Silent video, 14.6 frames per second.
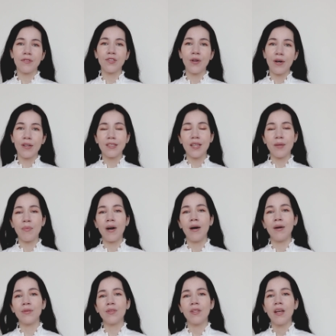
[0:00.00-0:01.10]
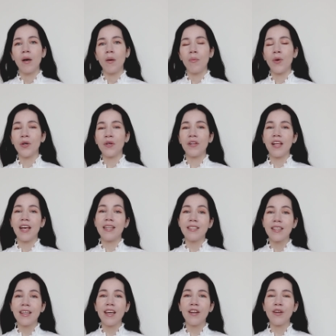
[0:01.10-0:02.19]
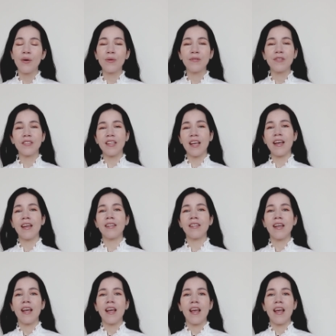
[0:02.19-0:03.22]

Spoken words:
talked about model etiquette on set,